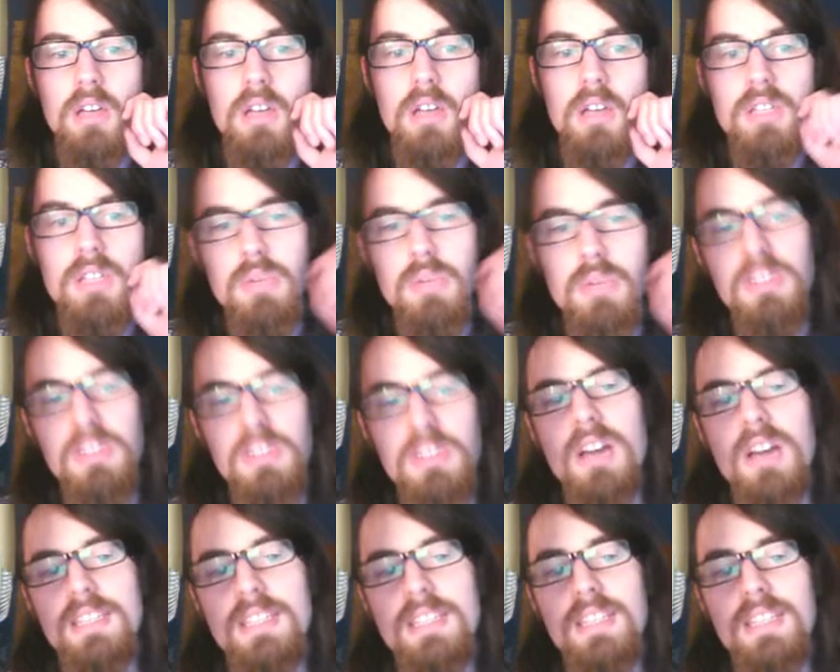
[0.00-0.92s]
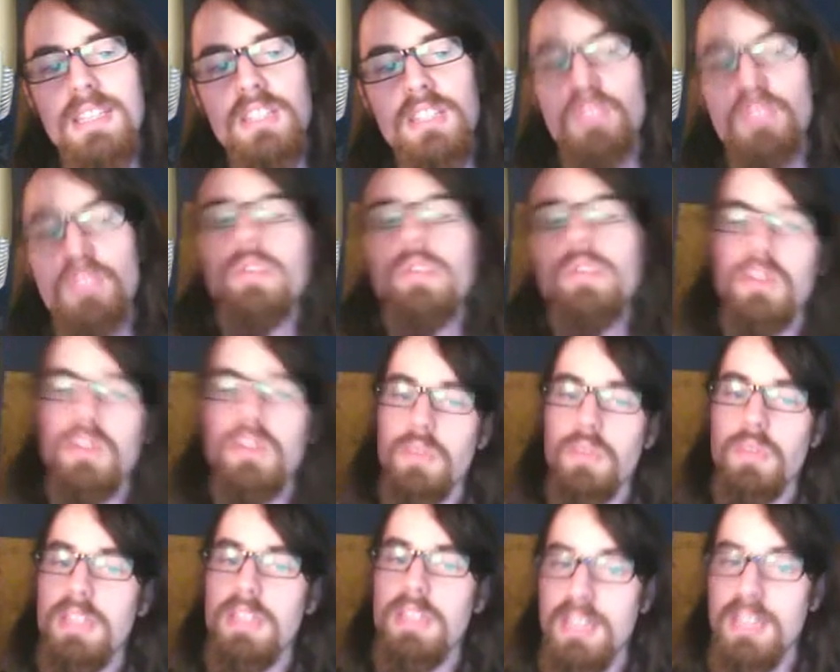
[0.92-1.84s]
you know what, guys? Dorian
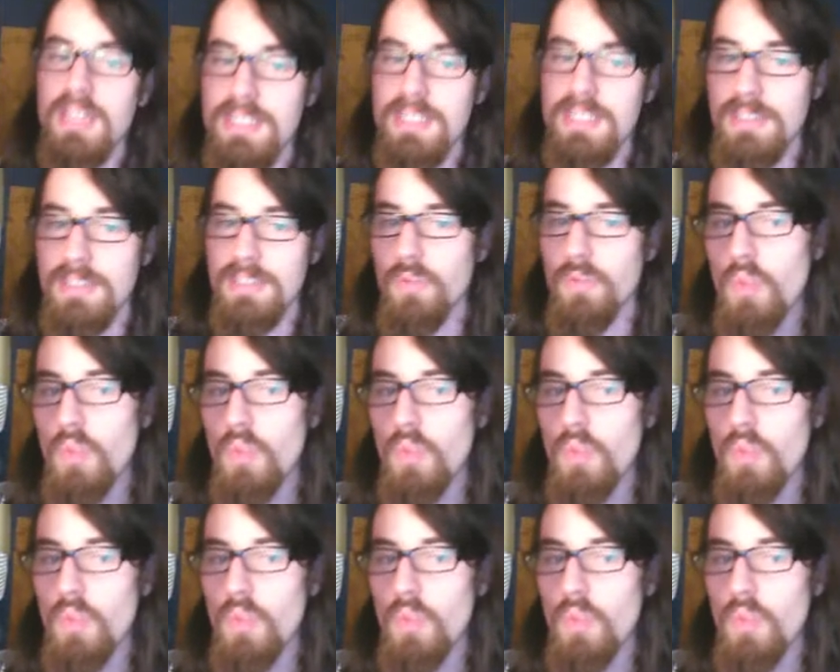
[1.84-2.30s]
Green is the